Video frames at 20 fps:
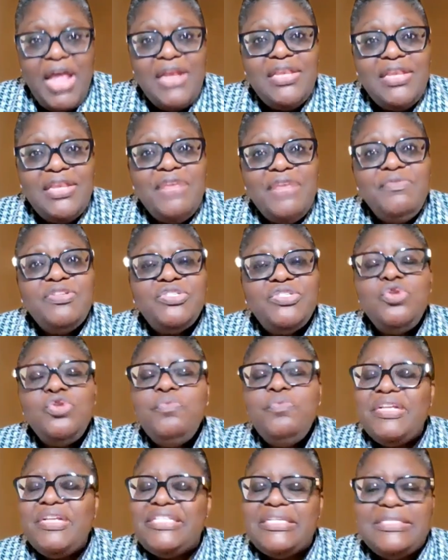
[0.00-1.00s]
And there is
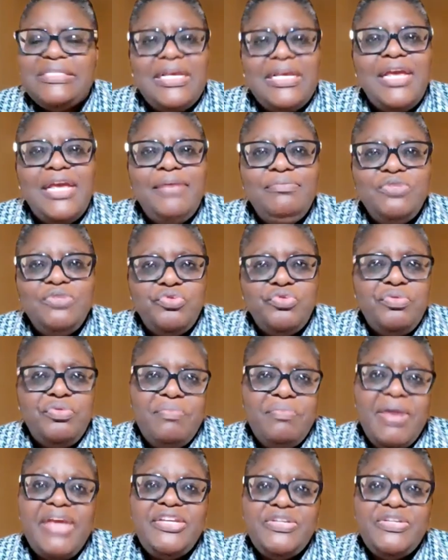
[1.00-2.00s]
no better time to
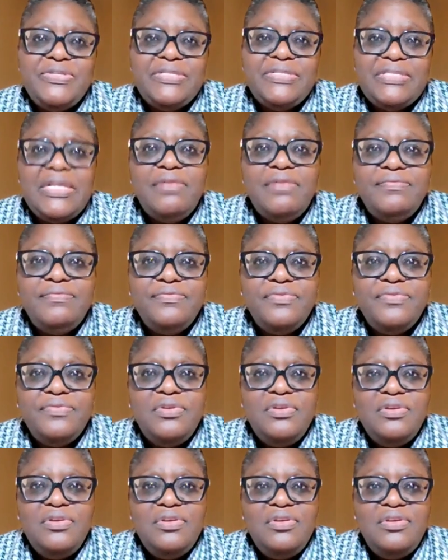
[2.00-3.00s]
remind yourself
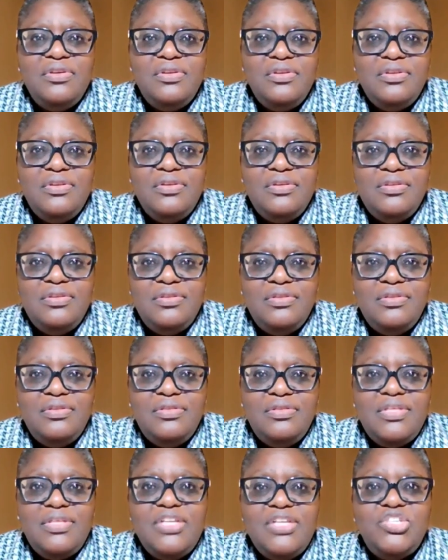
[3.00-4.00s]

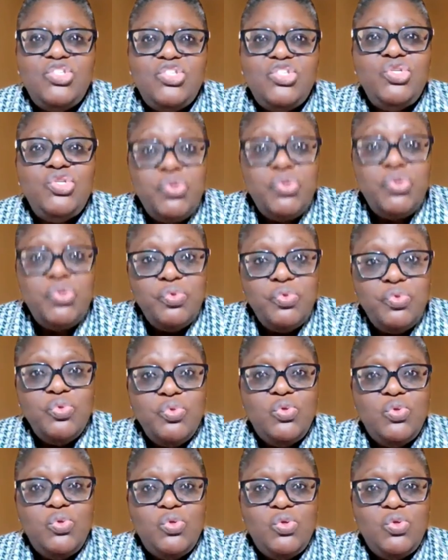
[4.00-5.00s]
that you
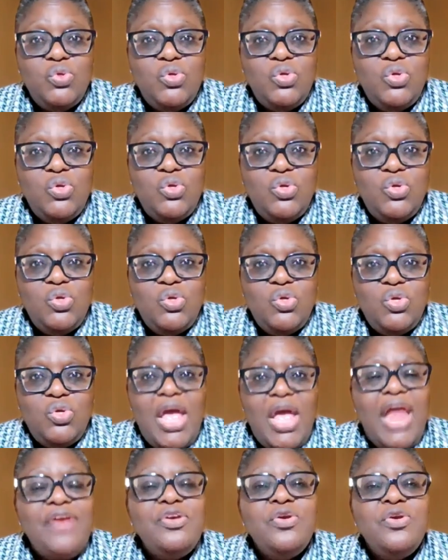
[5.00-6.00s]

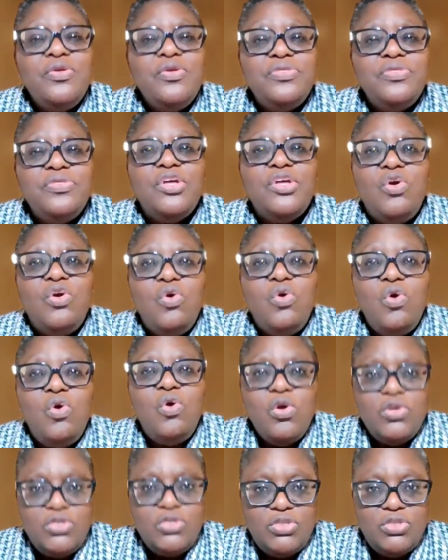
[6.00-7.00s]
are not the
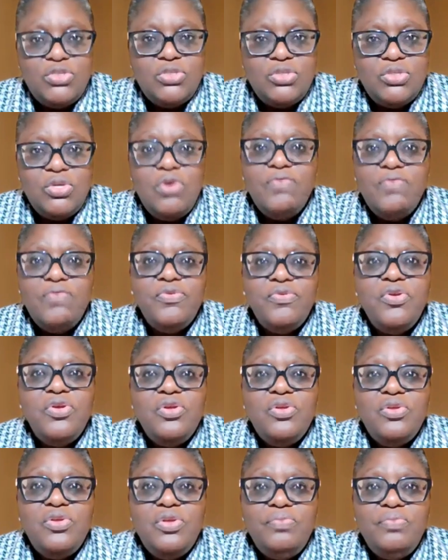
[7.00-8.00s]
cause of
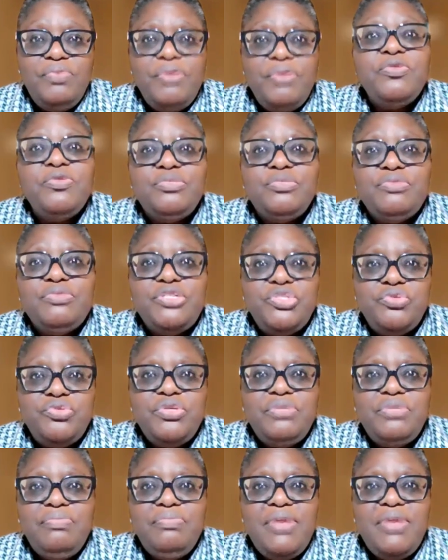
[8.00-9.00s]
people's
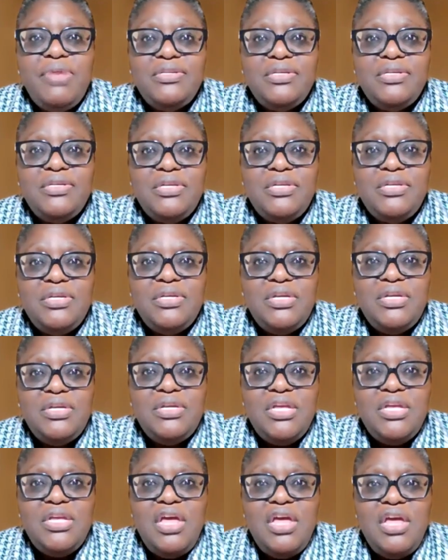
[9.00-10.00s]
mistreatment,
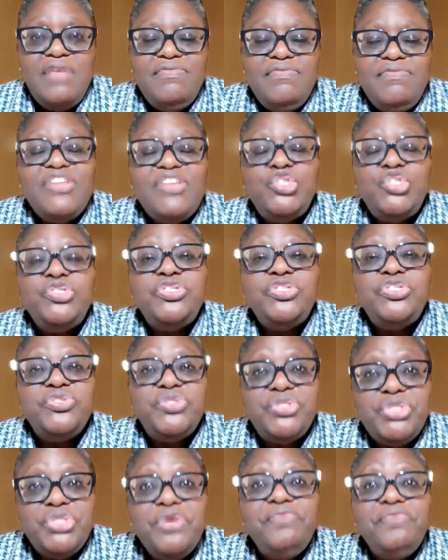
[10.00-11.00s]
that you
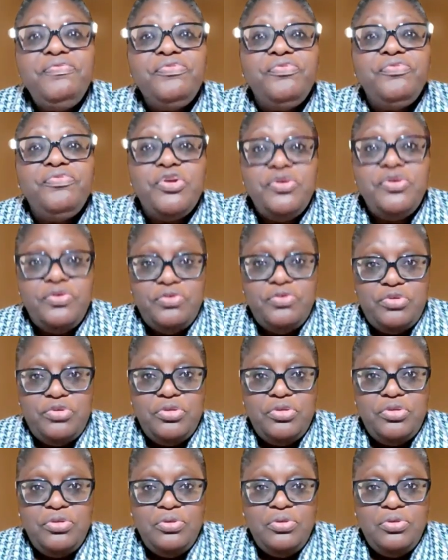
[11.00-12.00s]
deserve good.
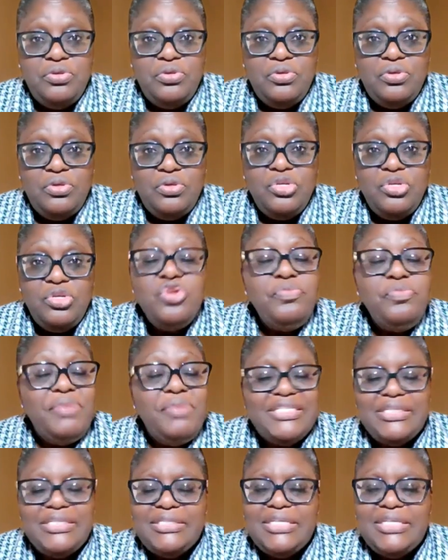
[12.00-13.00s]
No
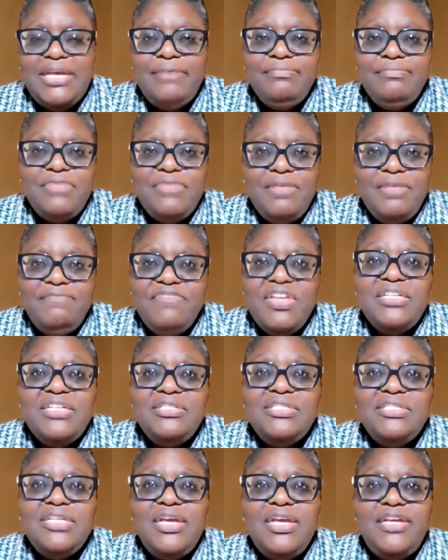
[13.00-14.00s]
better time than
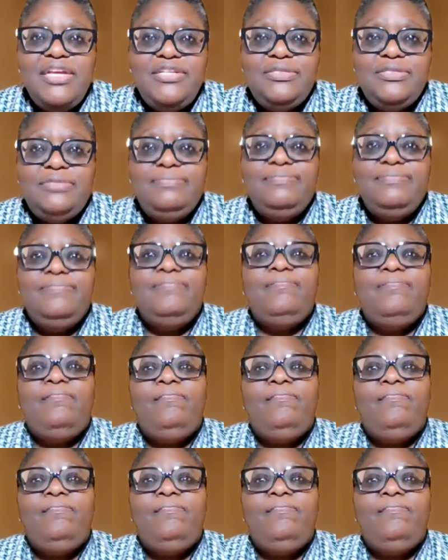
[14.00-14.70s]
Valentine's